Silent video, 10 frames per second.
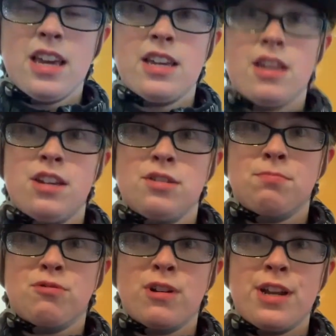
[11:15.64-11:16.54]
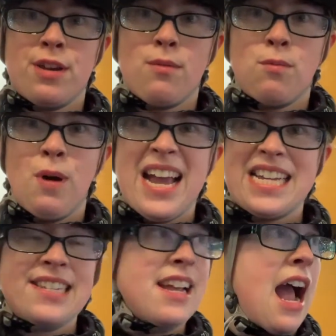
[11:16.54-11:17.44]
it's pretty wet
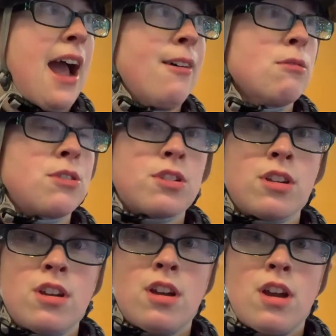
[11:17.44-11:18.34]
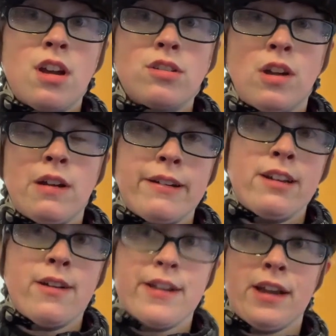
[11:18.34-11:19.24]
out. So I'm going to go
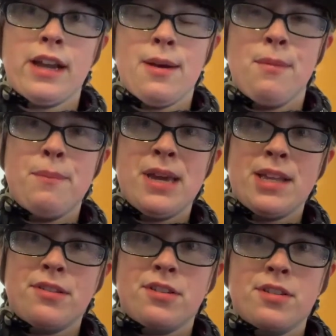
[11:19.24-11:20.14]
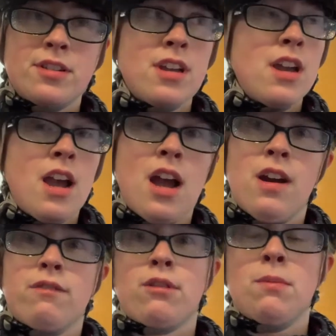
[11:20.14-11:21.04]
and get my bits.
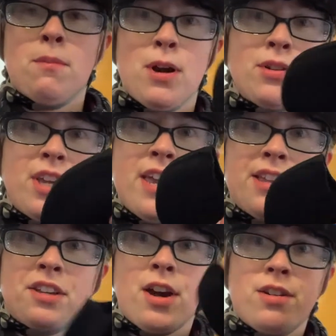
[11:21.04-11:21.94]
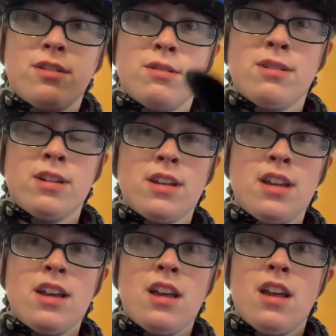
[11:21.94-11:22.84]
Put them out here to go
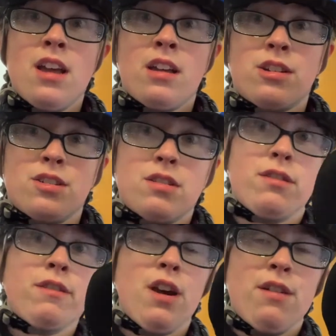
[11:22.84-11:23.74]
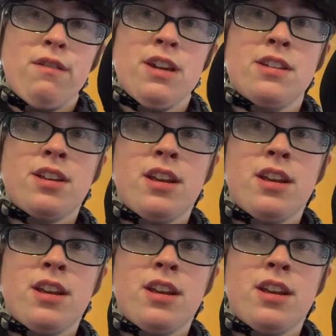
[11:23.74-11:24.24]
because of COVID.